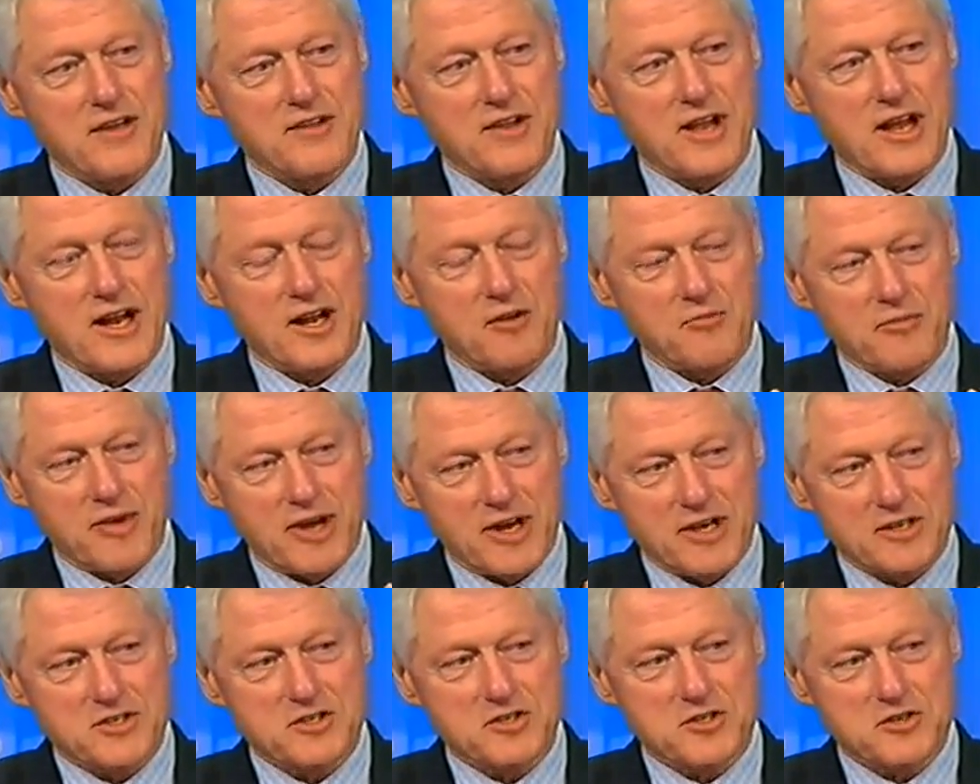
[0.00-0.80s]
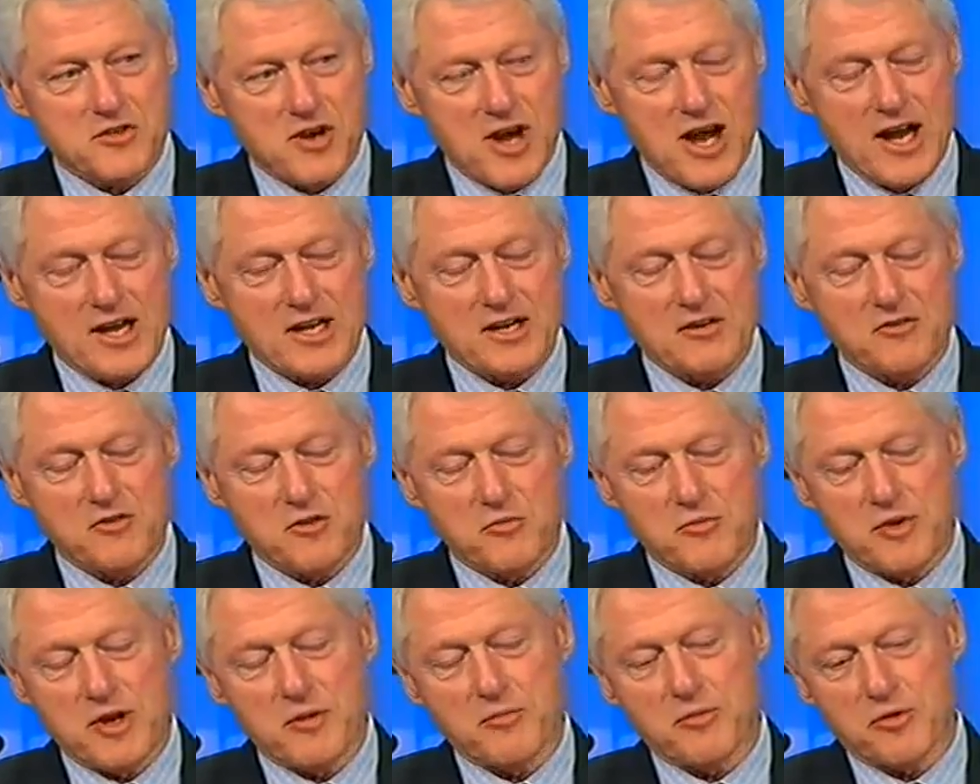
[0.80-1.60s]
that had made us attractive
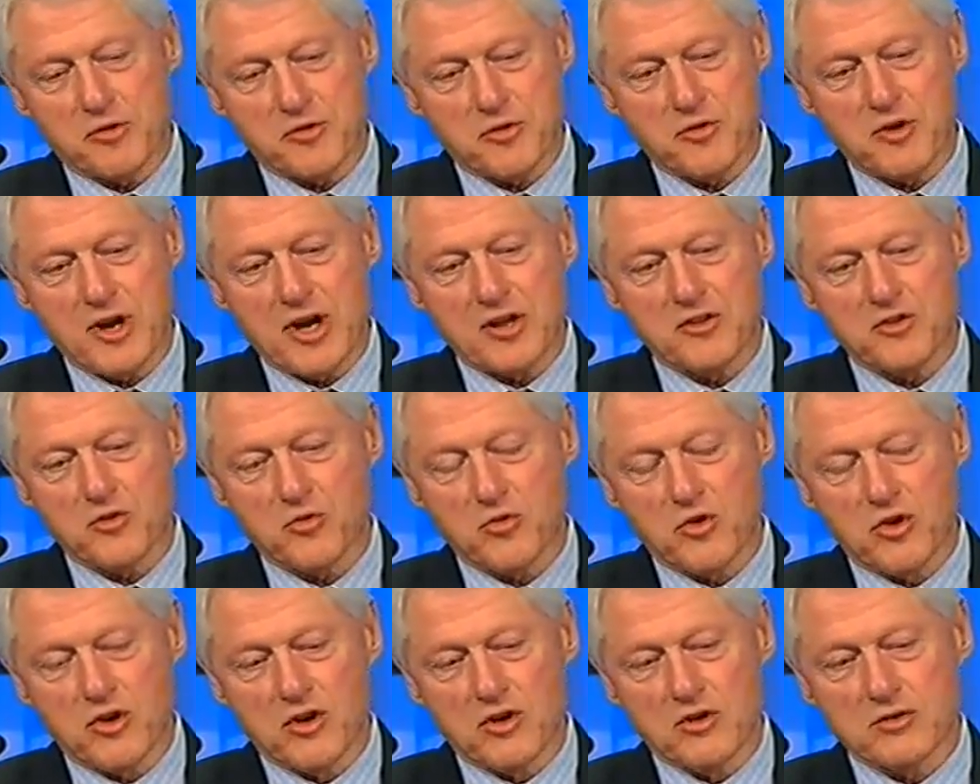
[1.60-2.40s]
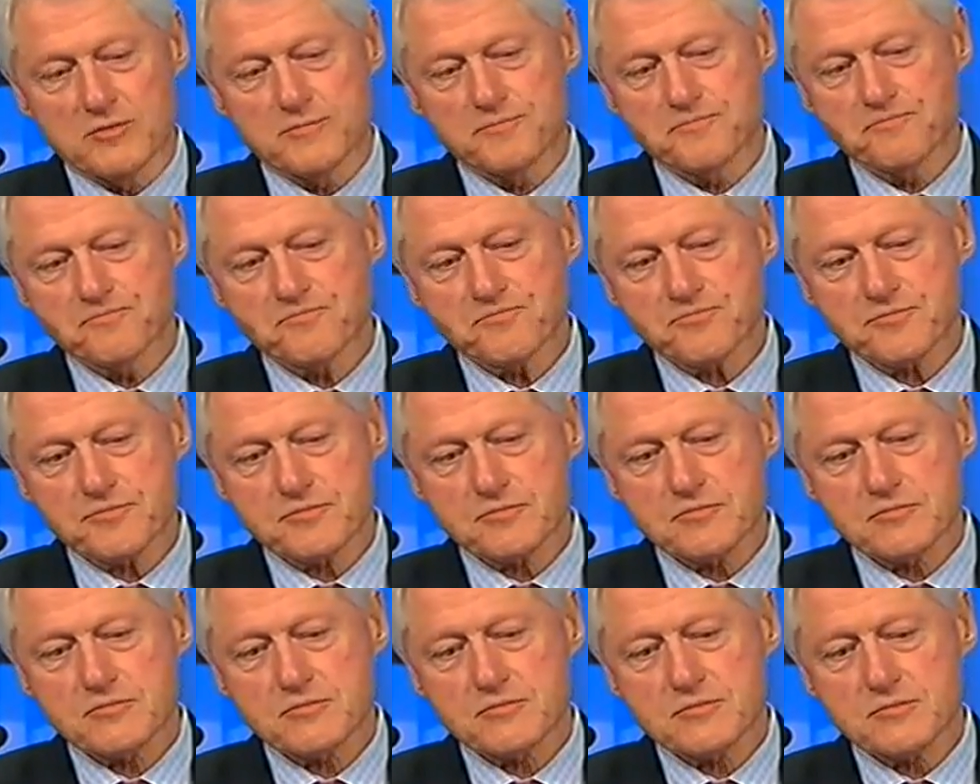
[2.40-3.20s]
to people throughout the world.
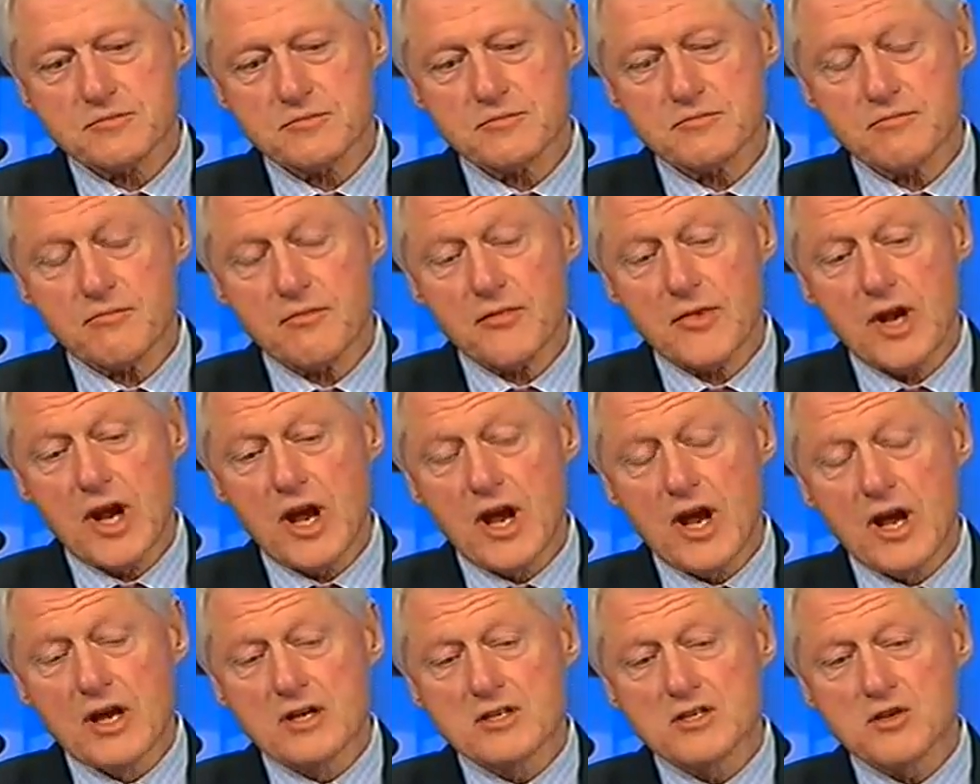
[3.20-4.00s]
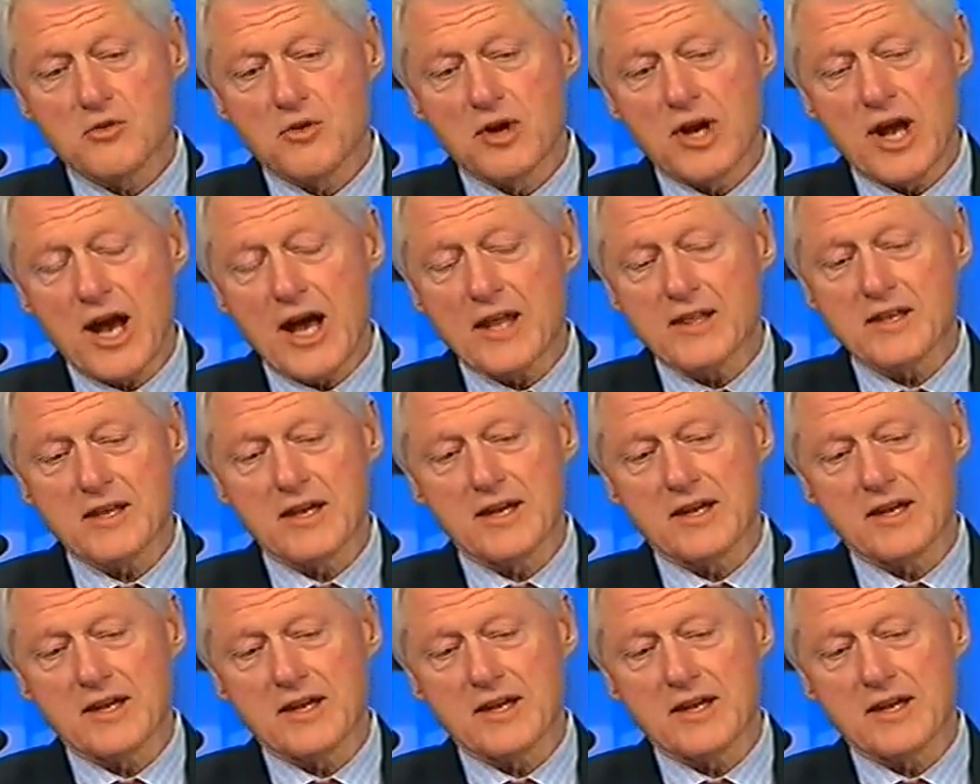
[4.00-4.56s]
So what I